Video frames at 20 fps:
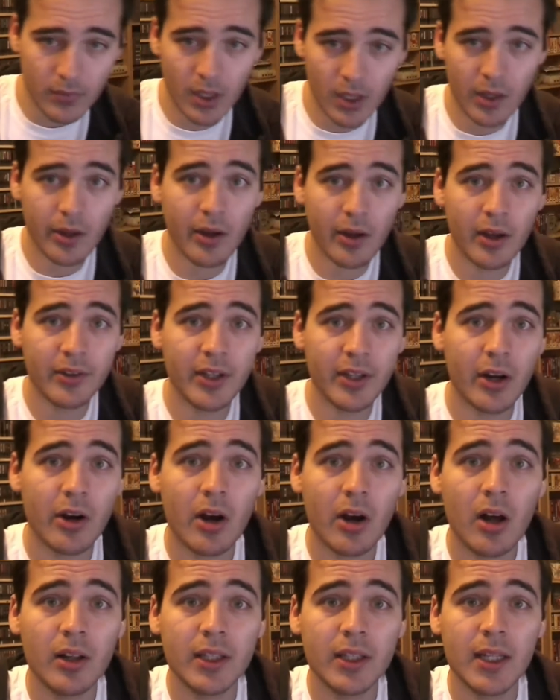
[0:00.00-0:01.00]
they are
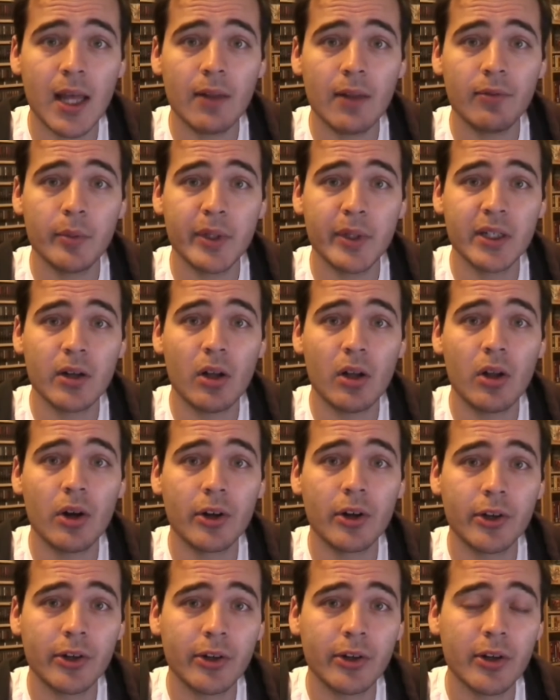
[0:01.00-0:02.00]
all in alphabetical
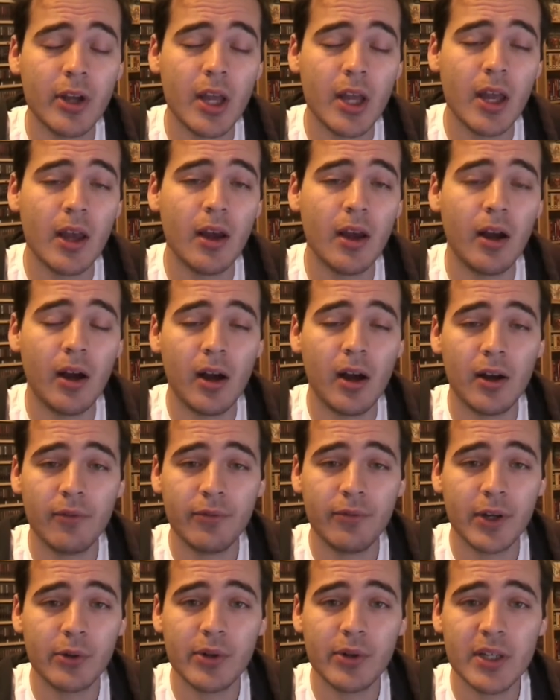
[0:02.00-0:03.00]
order.
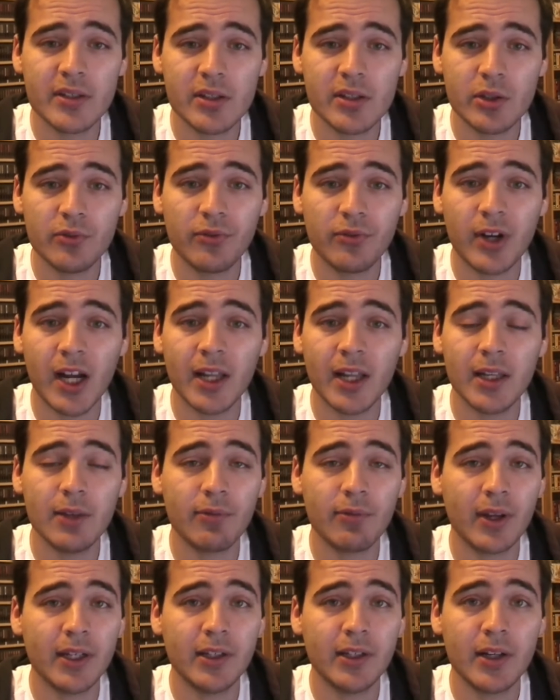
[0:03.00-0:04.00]
Very easy to find. If
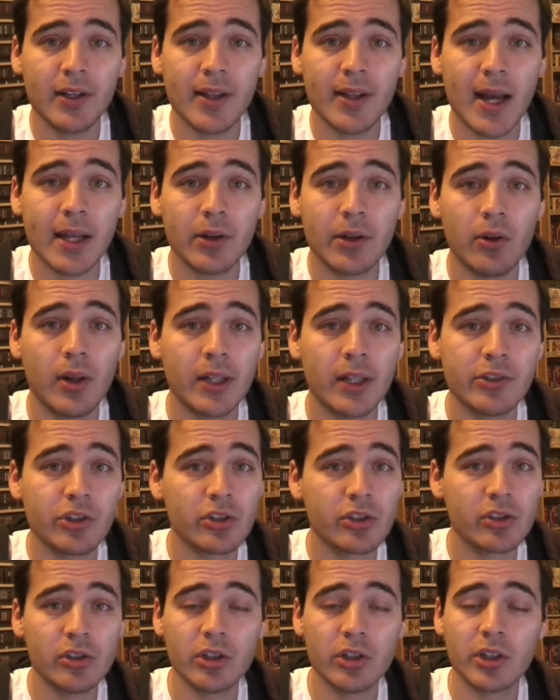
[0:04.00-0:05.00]
I need a title, I
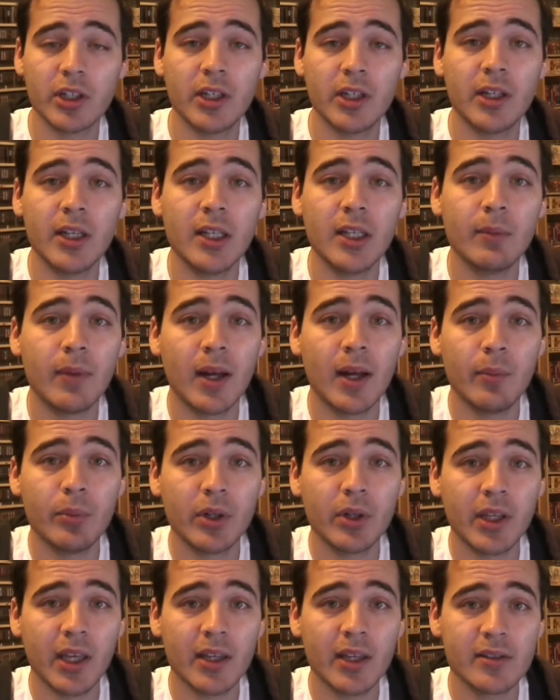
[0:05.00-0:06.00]
just look in my
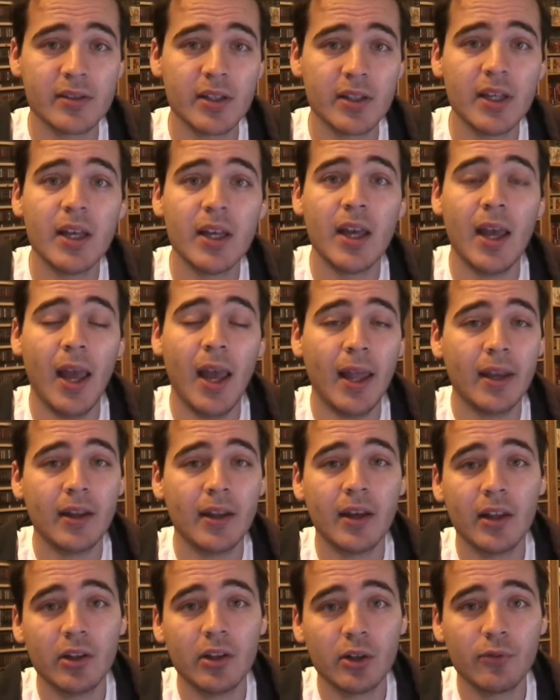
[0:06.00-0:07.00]
bookcase and
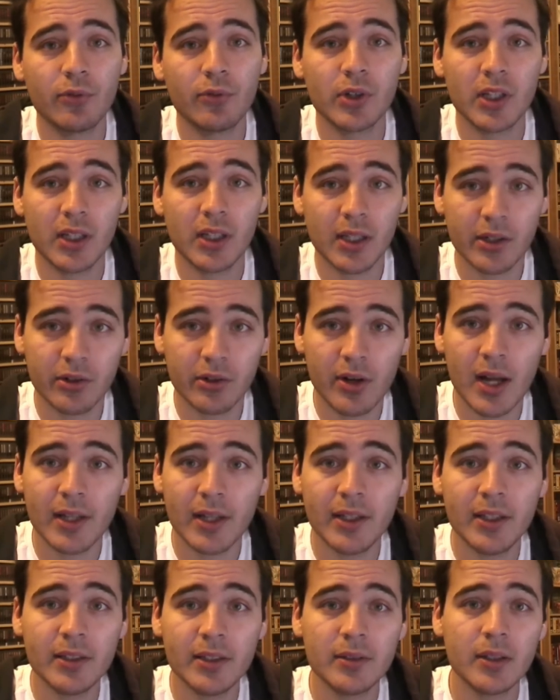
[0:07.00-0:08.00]
look for the letter I
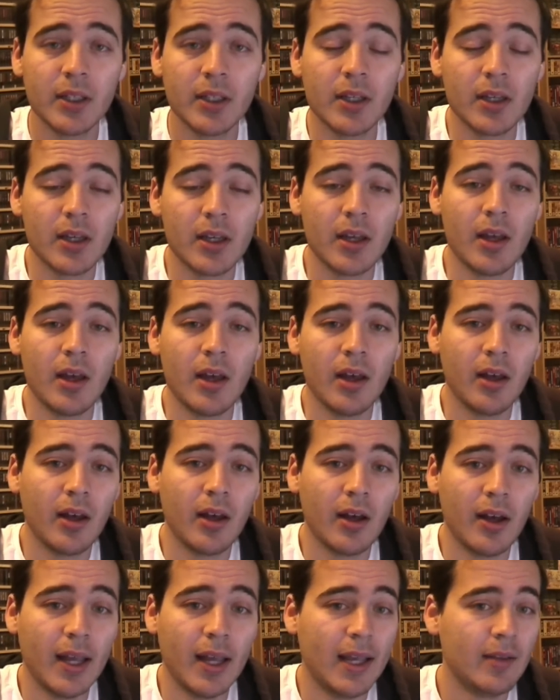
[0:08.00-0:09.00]
need.
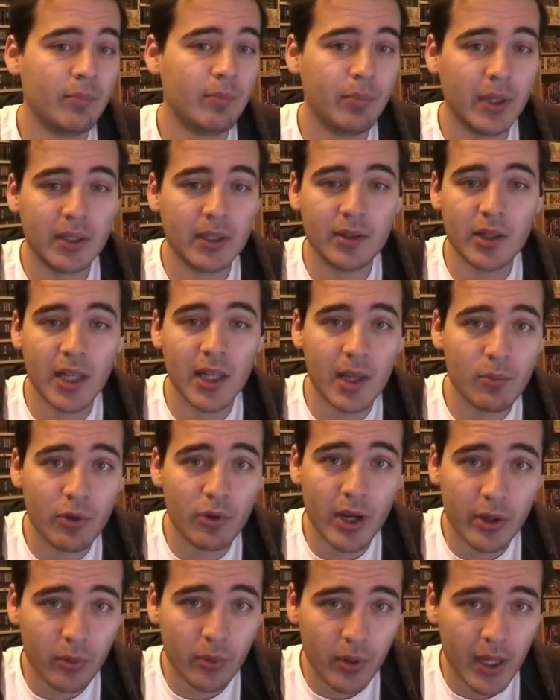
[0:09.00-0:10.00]
And pick the game
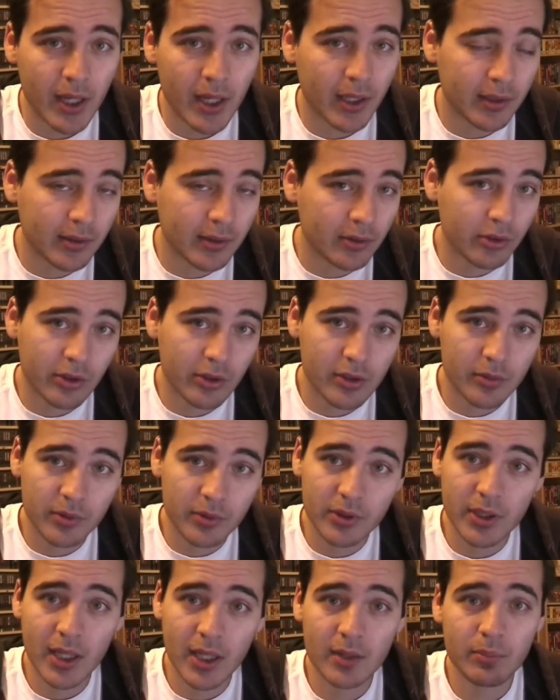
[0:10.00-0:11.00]
right away. It
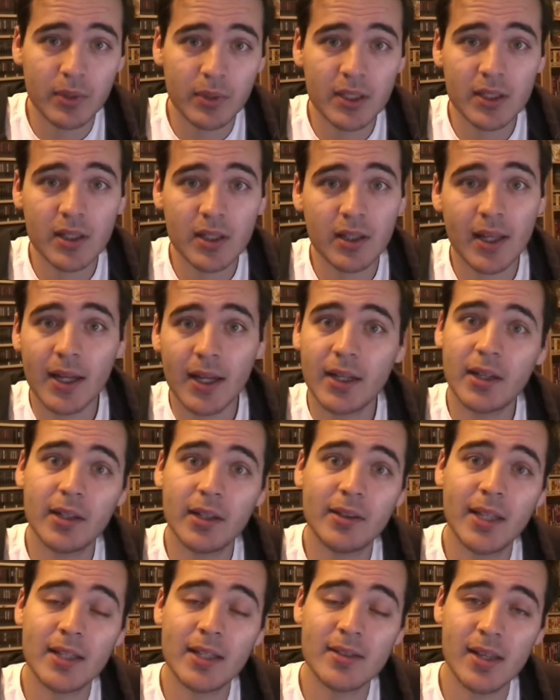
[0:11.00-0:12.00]
take me like
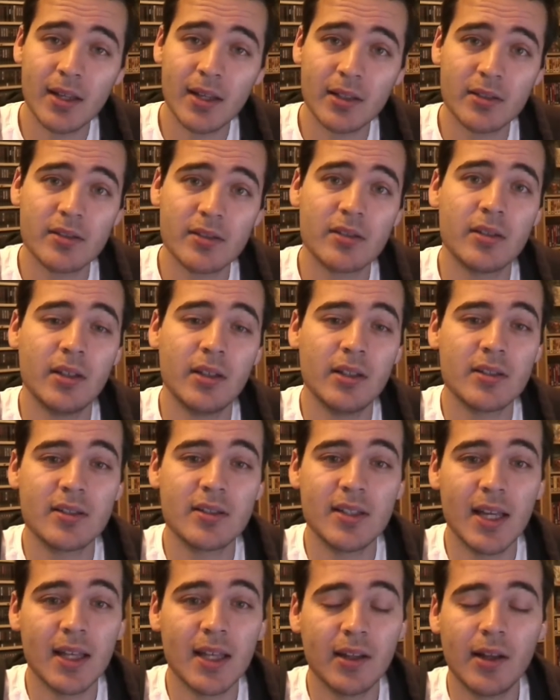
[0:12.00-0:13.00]
10 seconds
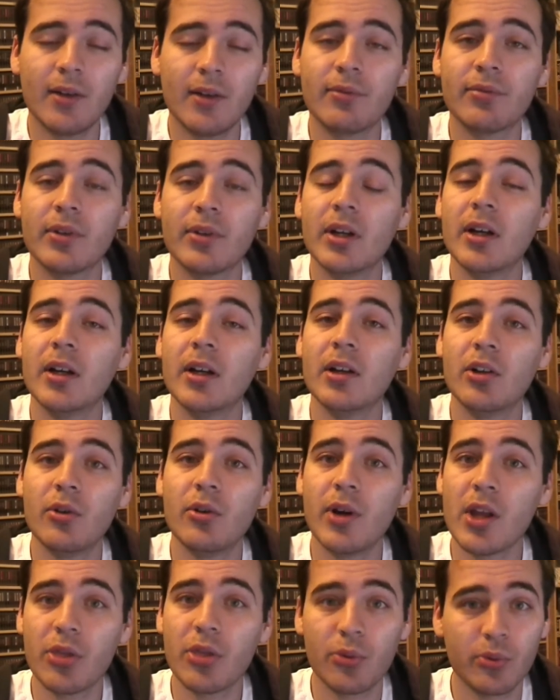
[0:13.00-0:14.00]
instead of
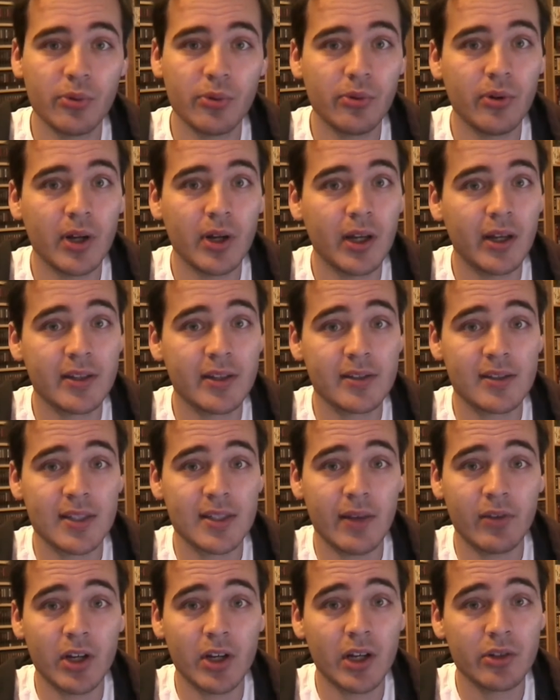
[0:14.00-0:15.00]
going through
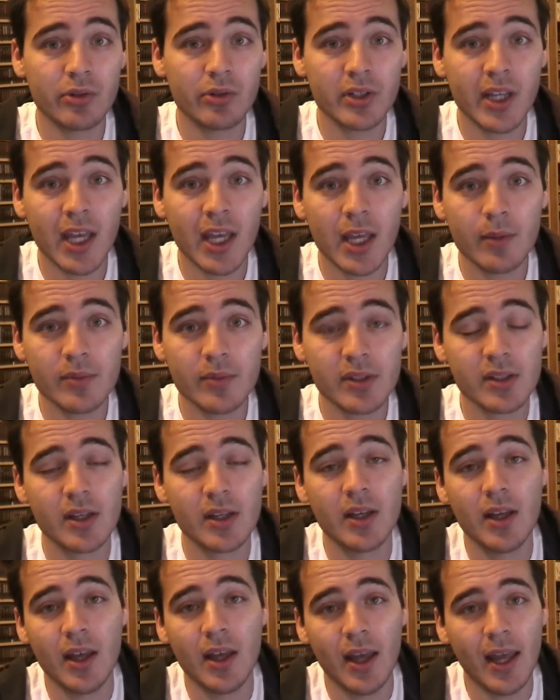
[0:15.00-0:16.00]
700 games
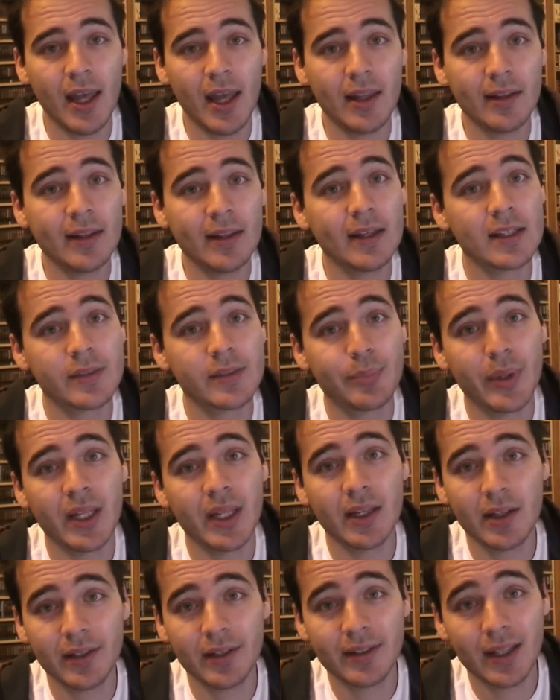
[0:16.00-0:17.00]
and
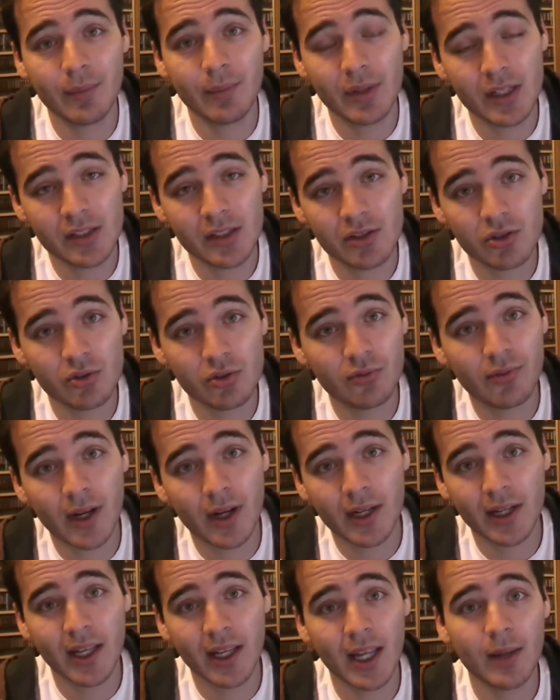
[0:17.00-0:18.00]
spend 10 minutes to find
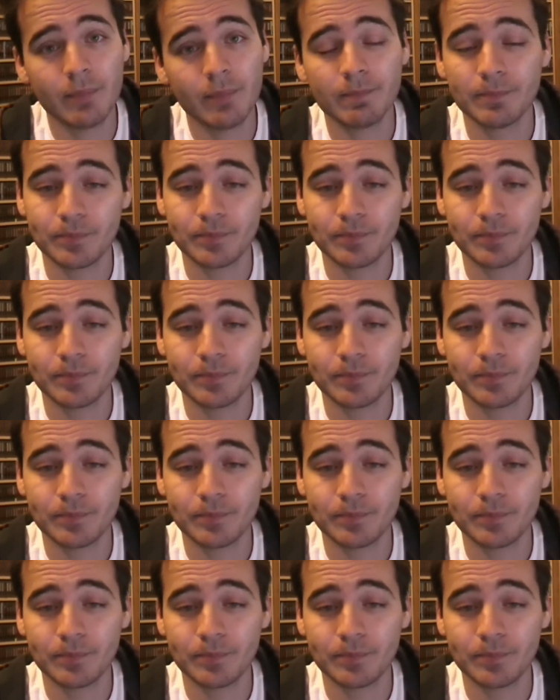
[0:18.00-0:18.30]
a game.